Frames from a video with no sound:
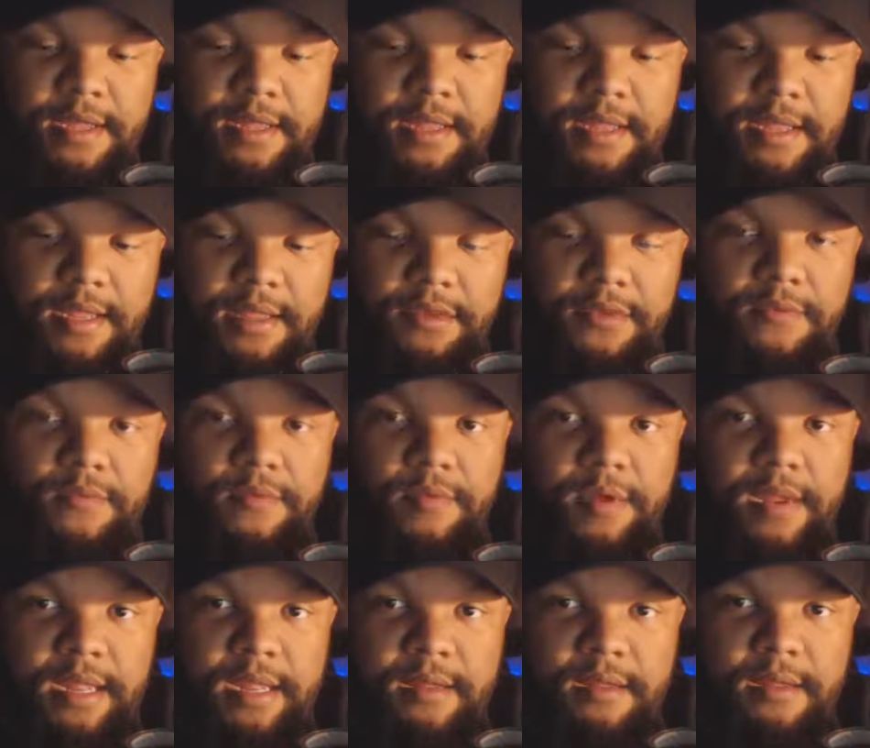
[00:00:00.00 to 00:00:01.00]
in the
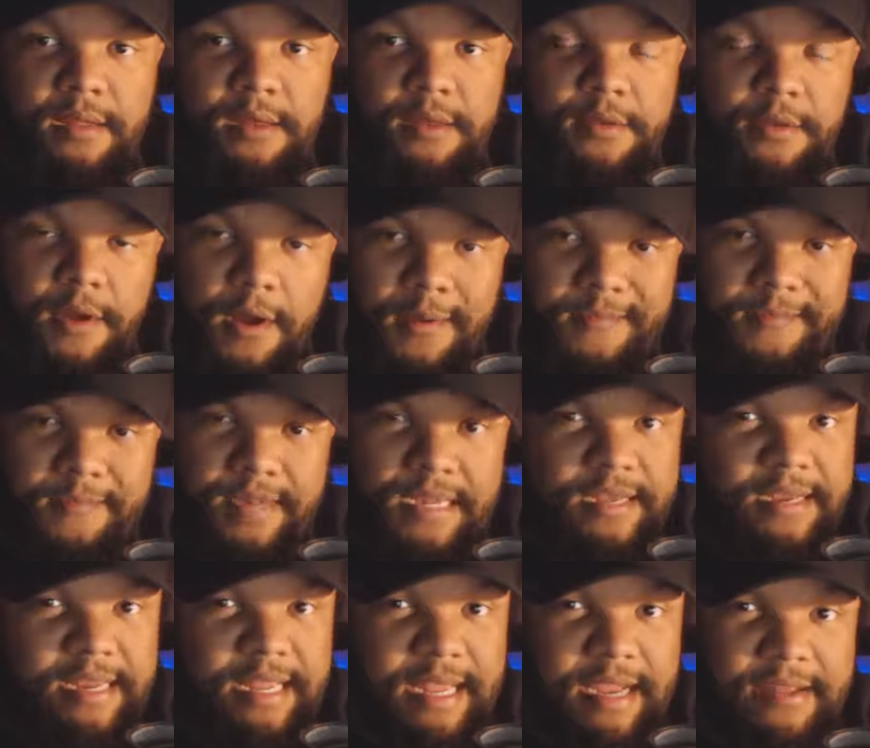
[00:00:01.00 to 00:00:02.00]
ring. Luke Harper was
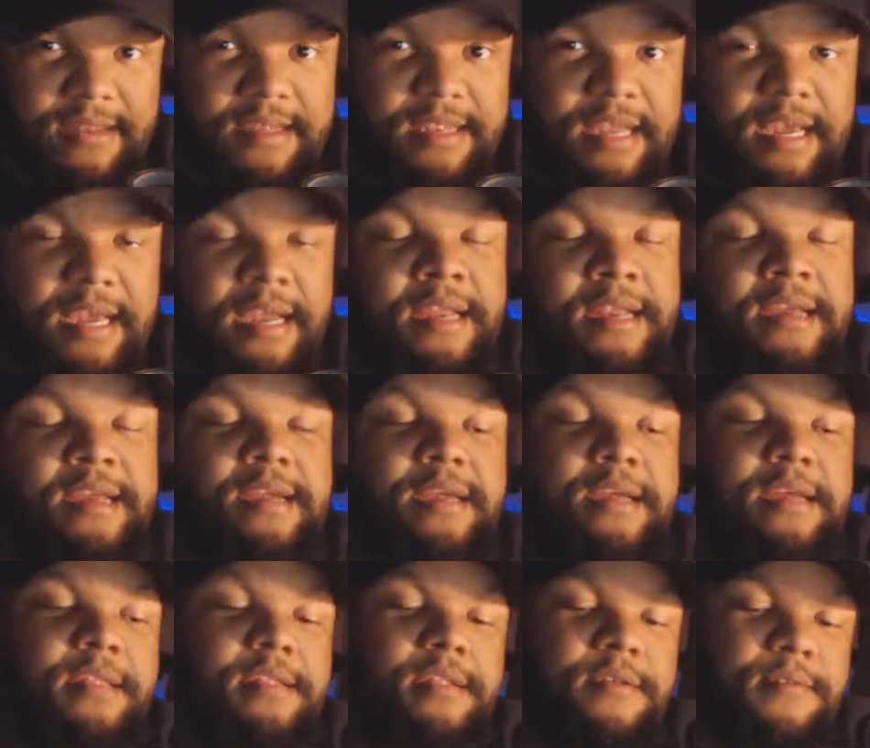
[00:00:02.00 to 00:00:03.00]
on the outside.
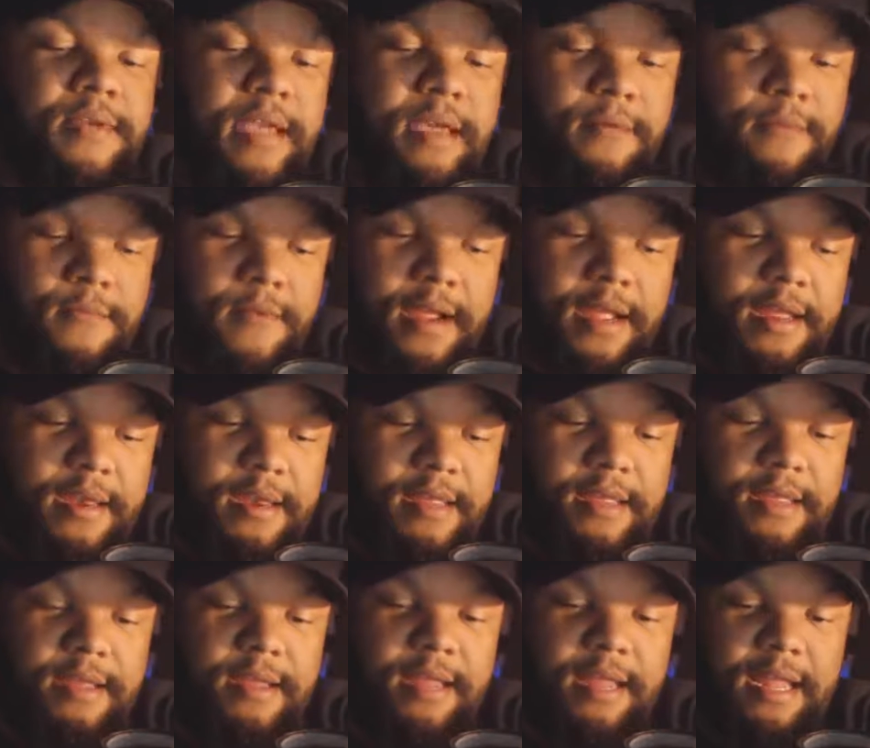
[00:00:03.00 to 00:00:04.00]
So we had
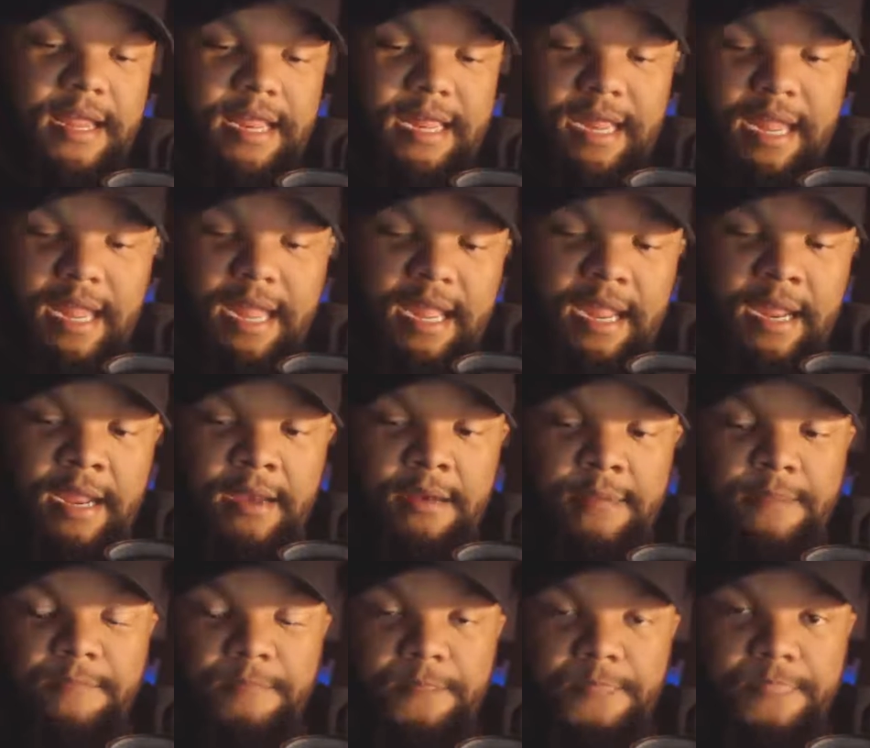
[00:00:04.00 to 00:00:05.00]
Randy and
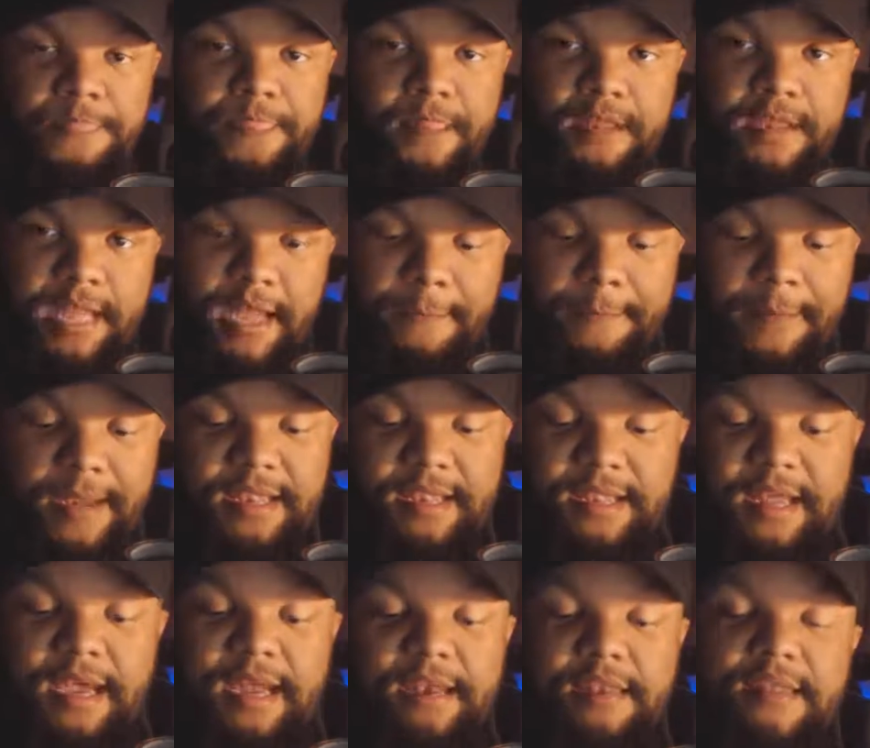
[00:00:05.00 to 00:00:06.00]
Kane side by
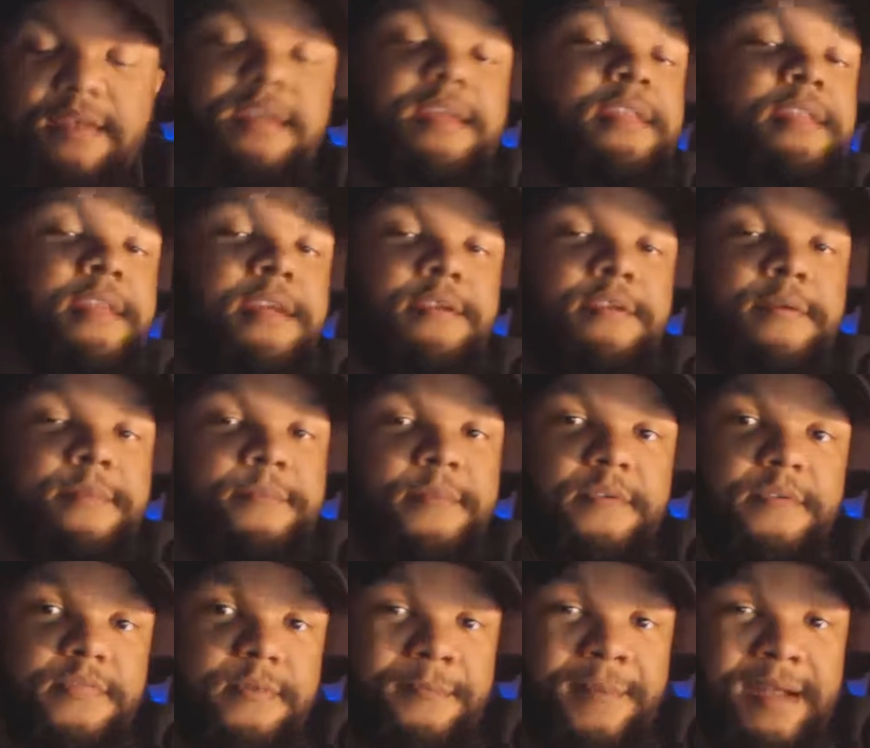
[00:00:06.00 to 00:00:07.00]
side, looking like they're
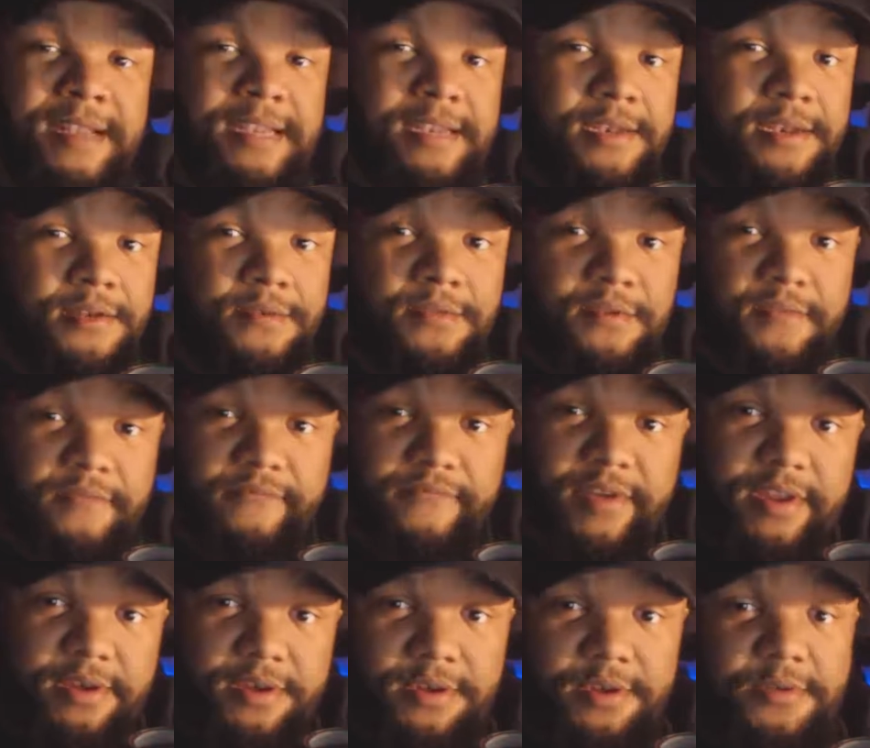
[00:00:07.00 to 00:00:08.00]
both about to do their
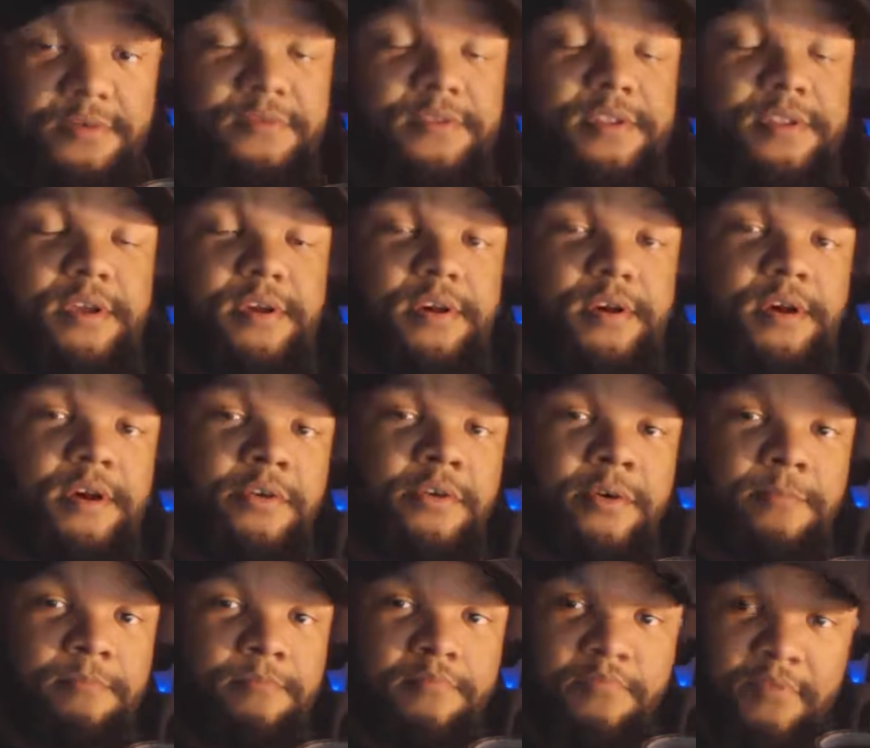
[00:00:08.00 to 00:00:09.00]
finishers
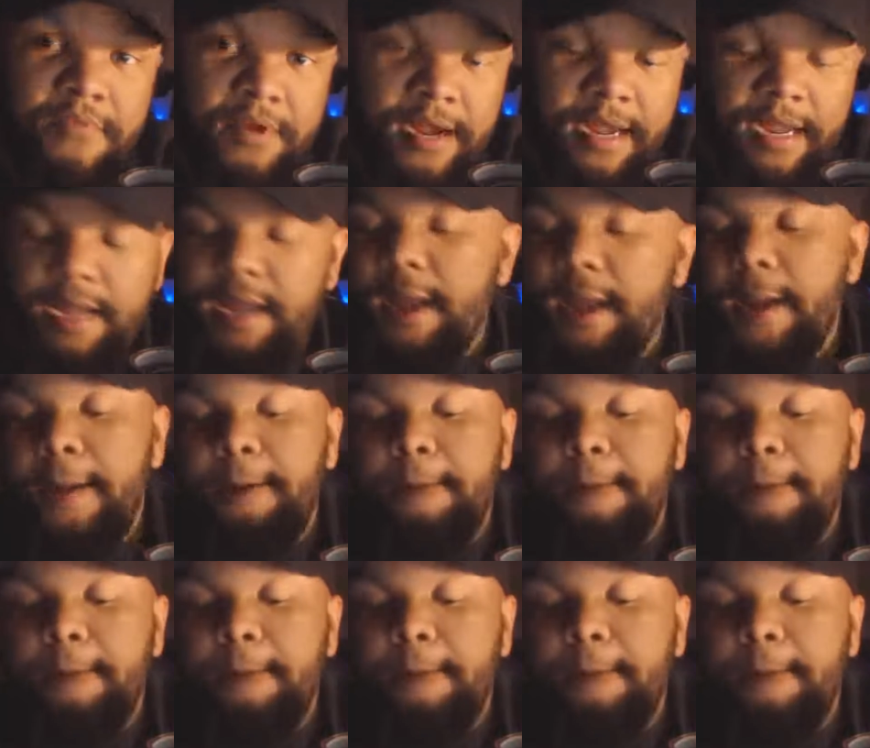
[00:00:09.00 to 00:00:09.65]
on Bray.